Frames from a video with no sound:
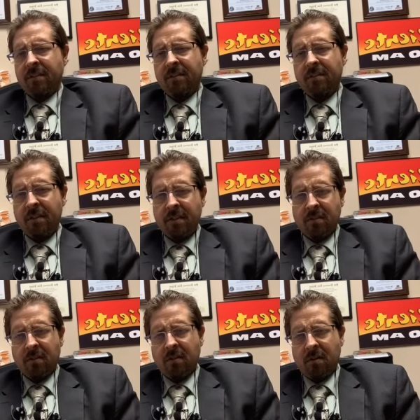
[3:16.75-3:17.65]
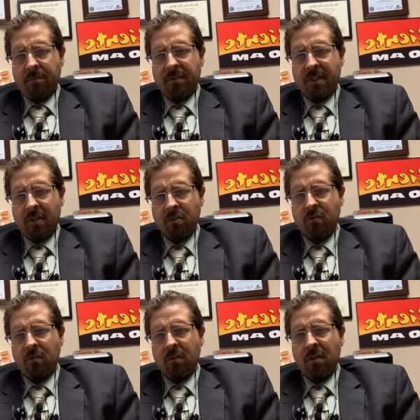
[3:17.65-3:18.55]
these are
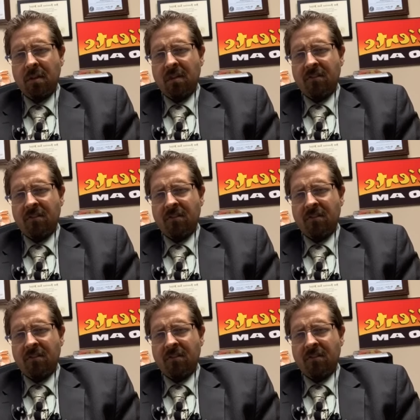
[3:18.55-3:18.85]
potential